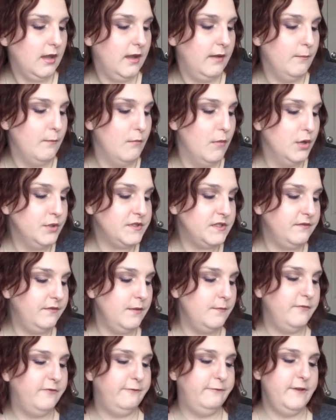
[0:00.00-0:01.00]
most of
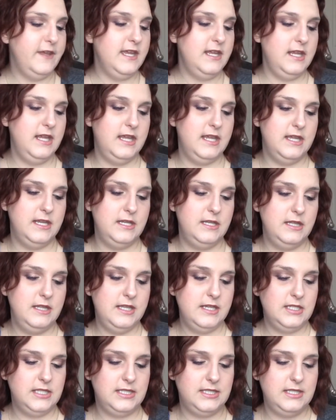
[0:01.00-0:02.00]
them fit in.
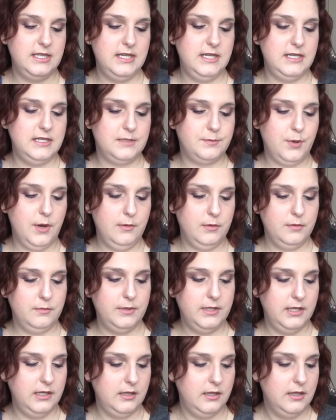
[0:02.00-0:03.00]
This is
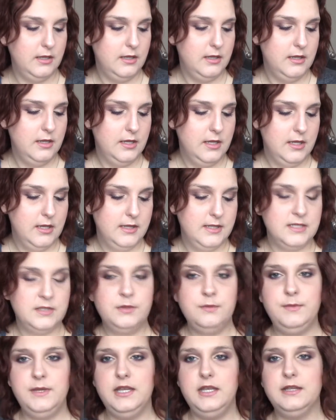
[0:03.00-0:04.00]
probably, this
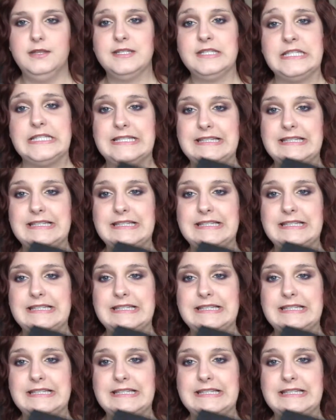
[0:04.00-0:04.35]
is